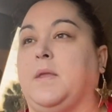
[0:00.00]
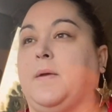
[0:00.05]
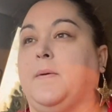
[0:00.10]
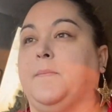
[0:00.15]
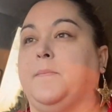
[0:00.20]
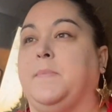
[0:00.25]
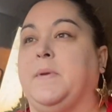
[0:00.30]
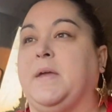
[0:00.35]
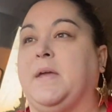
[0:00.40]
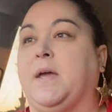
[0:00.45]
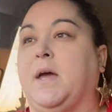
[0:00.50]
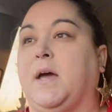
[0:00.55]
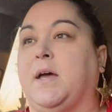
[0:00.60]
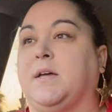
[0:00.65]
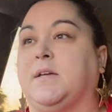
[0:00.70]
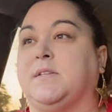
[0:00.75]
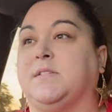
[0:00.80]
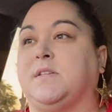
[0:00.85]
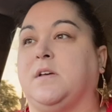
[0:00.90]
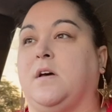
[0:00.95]

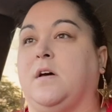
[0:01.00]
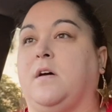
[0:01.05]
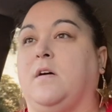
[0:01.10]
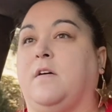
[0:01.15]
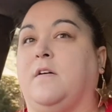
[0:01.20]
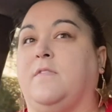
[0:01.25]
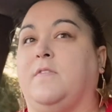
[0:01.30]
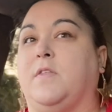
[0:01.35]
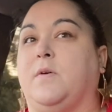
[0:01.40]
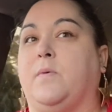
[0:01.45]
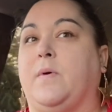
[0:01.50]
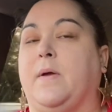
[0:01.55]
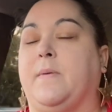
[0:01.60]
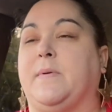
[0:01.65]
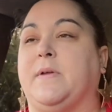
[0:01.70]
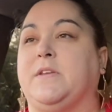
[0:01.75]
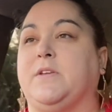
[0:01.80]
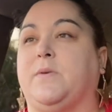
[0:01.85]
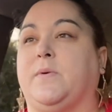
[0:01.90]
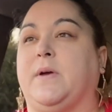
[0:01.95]
because of the way
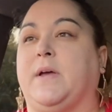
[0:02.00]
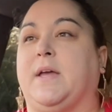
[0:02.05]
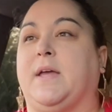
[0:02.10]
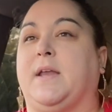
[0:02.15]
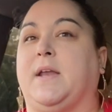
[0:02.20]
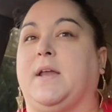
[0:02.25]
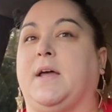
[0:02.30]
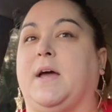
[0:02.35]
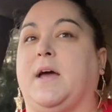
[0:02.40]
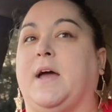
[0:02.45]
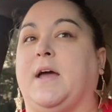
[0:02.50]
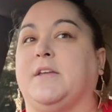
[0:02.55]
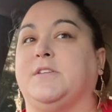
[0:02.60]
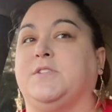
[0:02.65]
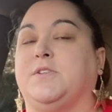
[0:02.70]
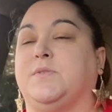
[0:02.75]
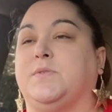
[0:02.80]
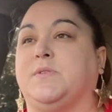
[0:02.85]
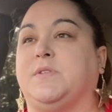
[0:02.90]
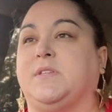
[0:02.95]
we do it, I
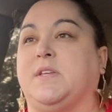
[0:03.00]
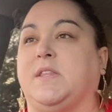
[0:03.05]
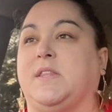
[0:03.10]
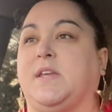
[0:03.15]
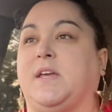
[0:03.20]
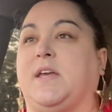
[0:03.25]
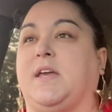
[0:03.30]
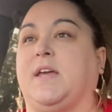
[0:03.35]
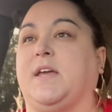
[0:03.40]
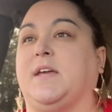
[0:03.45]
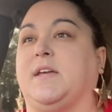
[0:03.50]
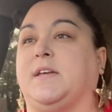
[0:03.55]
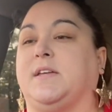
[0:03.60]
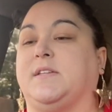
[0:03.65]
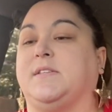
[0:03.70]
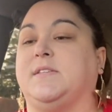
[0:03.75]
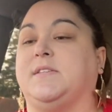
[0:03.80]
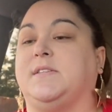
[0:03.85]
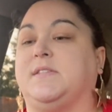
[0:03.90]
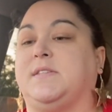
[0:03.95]
do see the
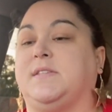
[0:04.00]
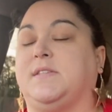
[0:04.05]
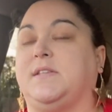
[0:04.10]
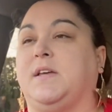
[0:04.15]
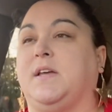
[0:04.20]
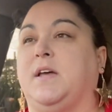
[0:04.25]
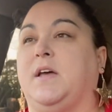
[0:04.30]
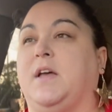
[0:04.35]
kids